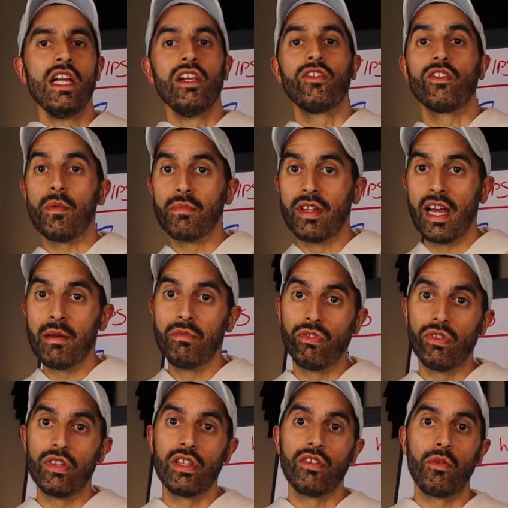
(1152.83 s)

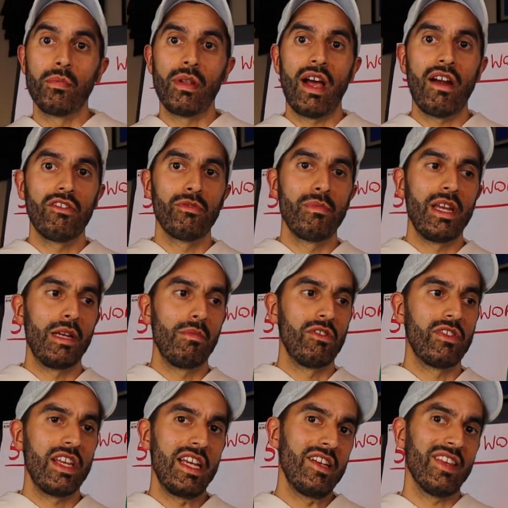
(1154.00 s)
Sometimes the suppliers make
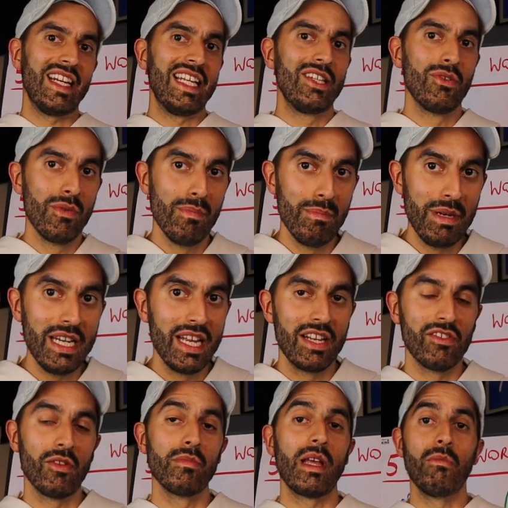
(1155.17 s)
mistakes and they don't mean it,
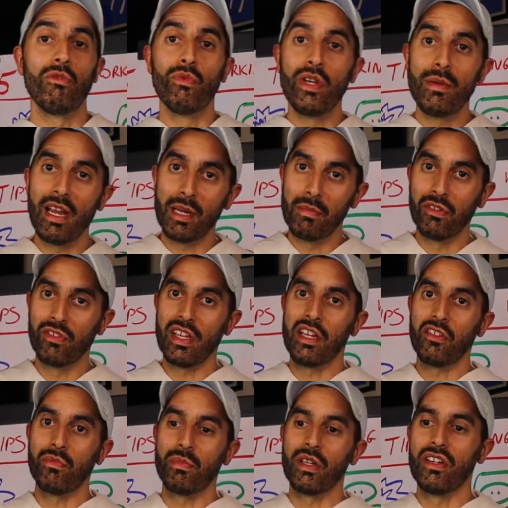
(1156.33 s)
and sometimes we make
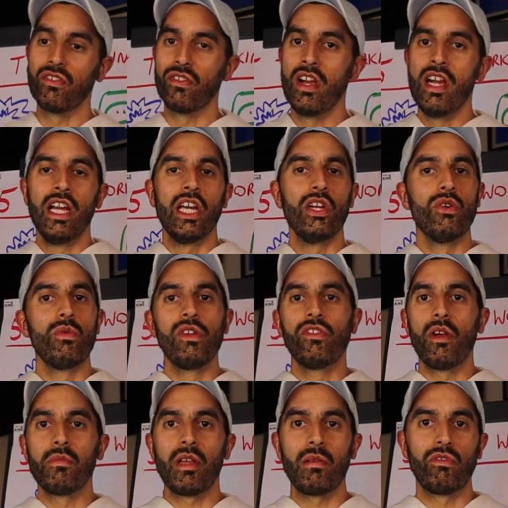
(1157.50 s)
mistakes because you know we
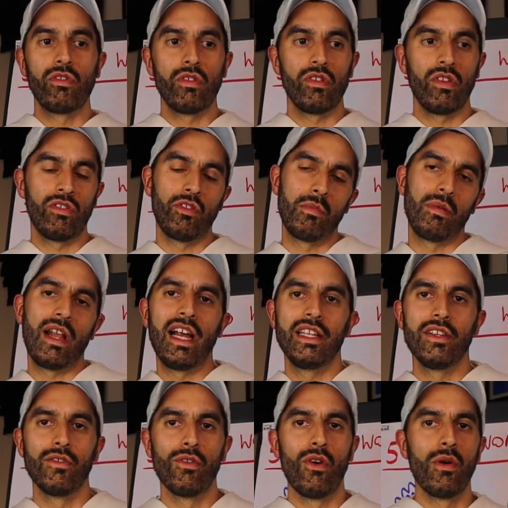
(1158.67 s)
sometimes supply
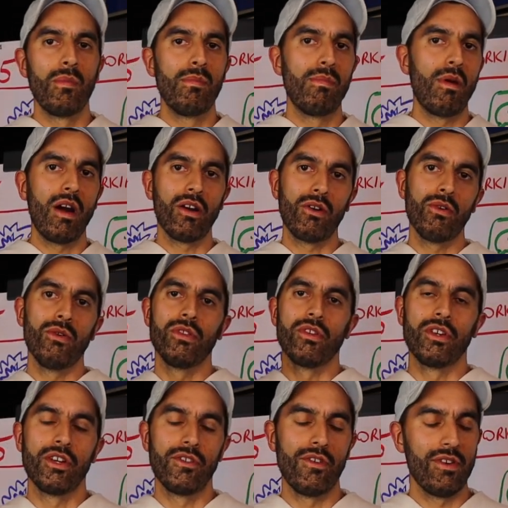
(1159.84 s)
the wrong barcode
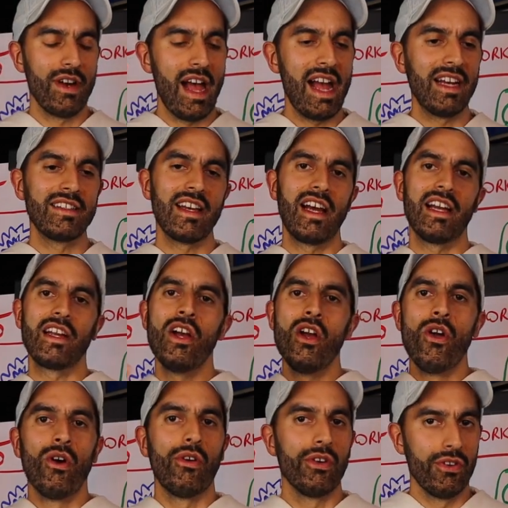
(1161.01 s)
or the wrong hang tag
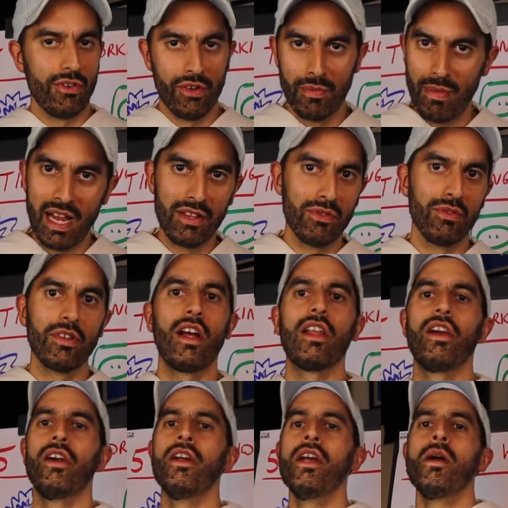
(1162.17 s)
or the wrong Pantone
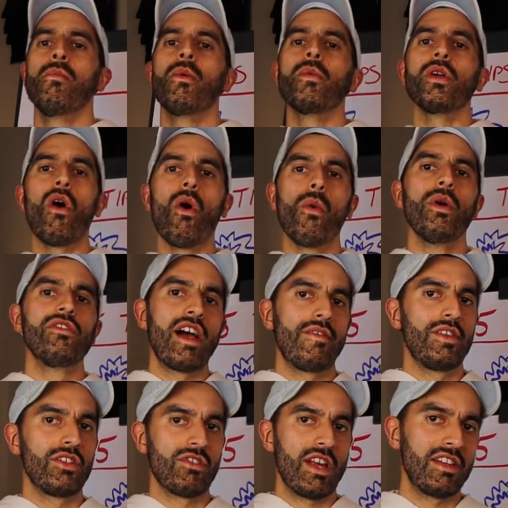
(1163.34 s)
color, but we always
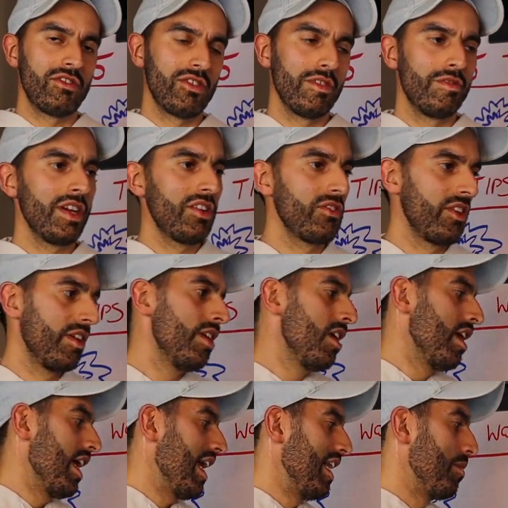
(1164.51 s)
have a chance to fix it
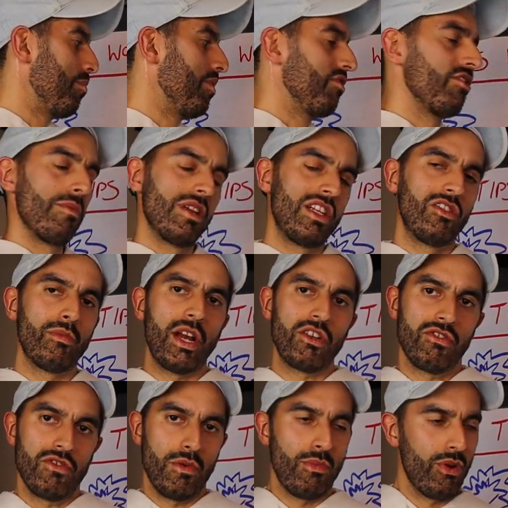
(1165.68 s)
in the pre-shipment
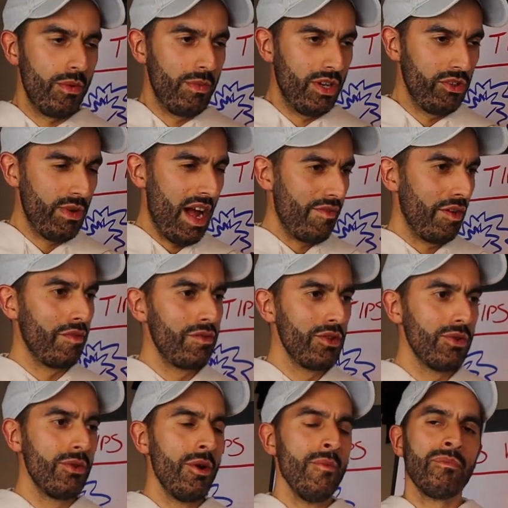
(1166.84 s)
inspection report because we have a
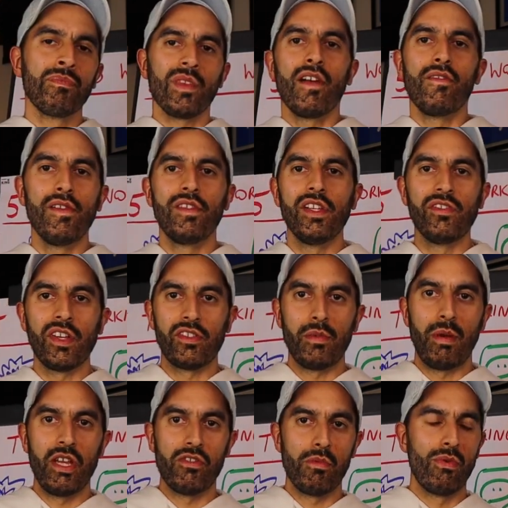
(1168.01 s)
full 50, 60
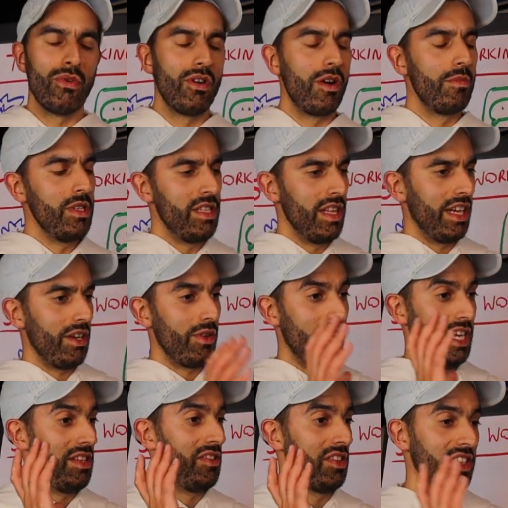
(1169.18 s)
page report of being like, okay,
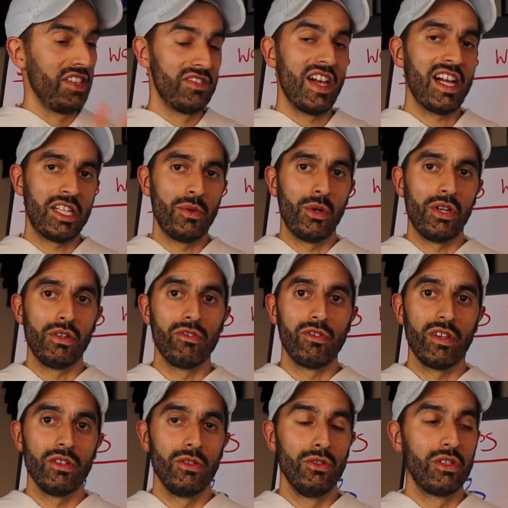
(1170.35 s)
this is exactly what the goods
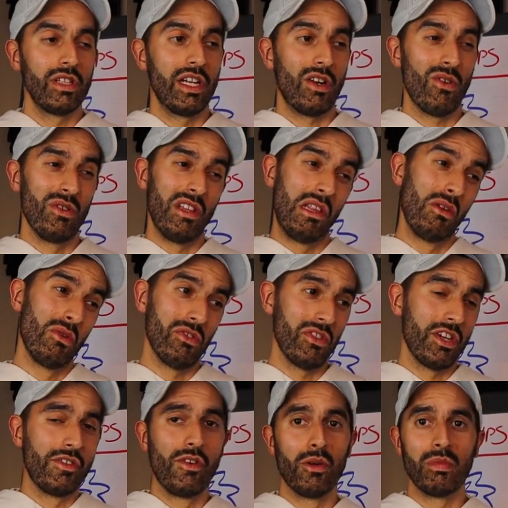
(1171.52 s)
look like. Oh, the logo's
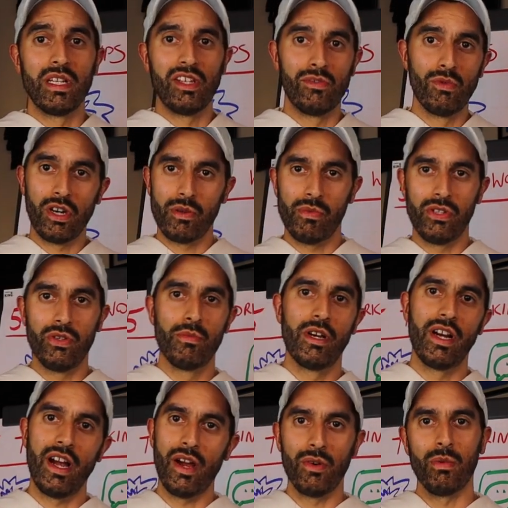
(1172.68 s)
in the wrong place. What can we do about
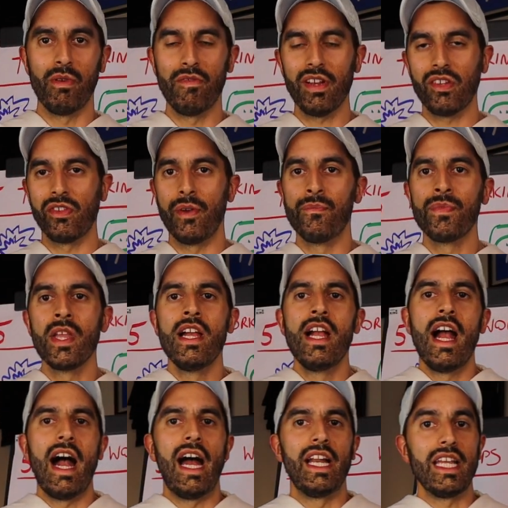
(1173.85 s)
it? How can we fix it?
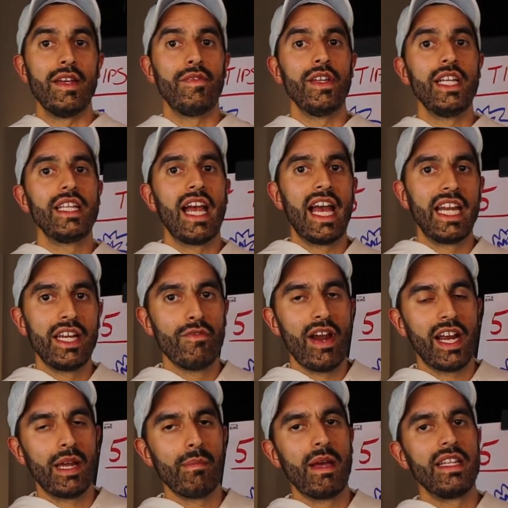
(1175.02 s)
And if you need any
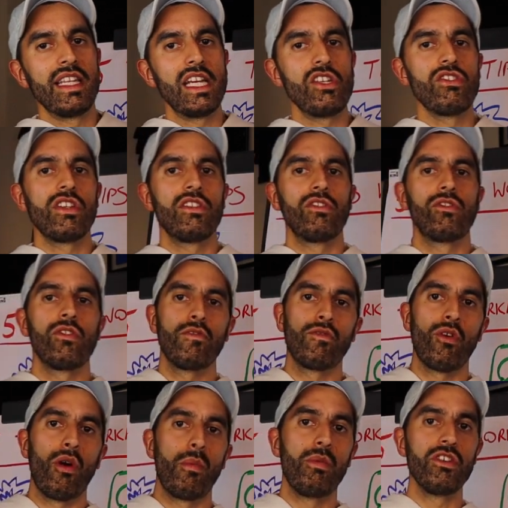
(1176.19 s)
recommendations
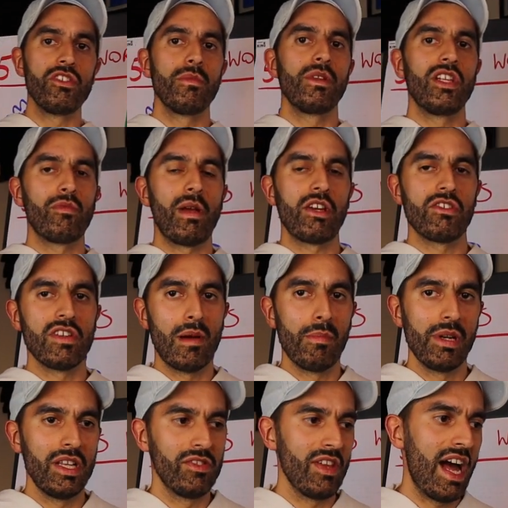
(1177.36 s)
for pre shipment inspection
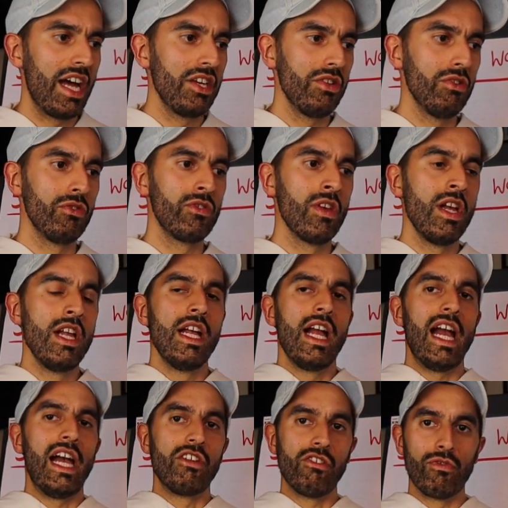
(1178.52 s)
companies that I use,
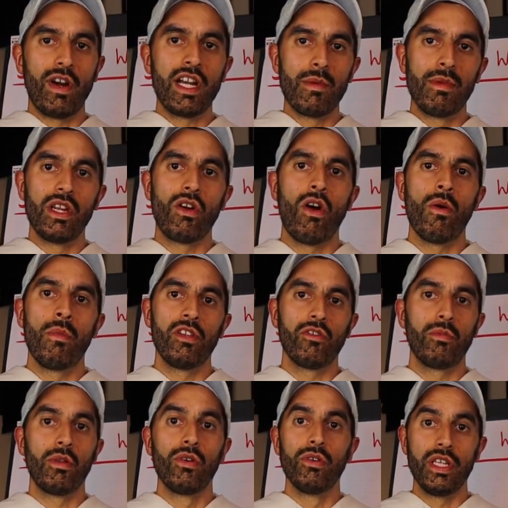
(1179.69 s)
uh, just write them in the comments
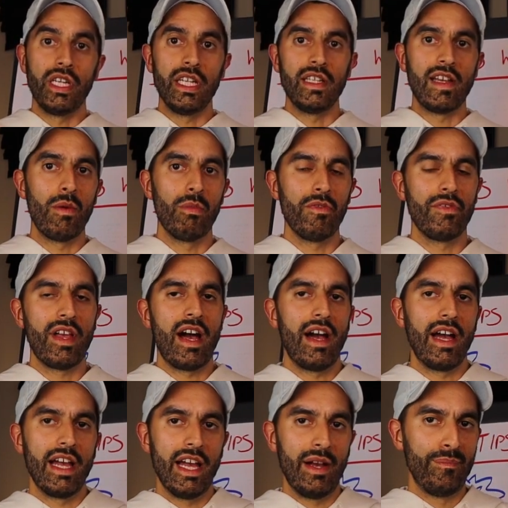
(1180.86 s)
below that you need help with
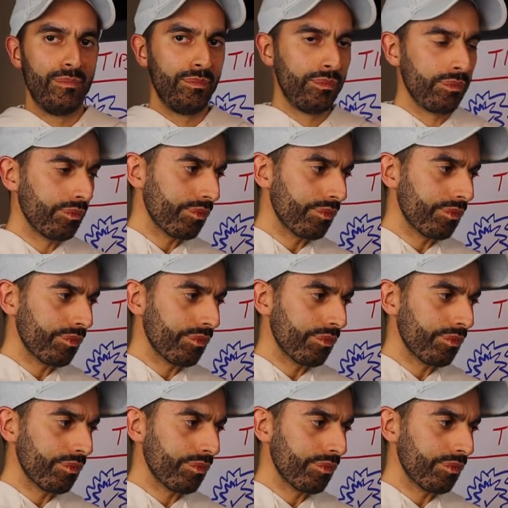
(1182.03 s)
that. Um,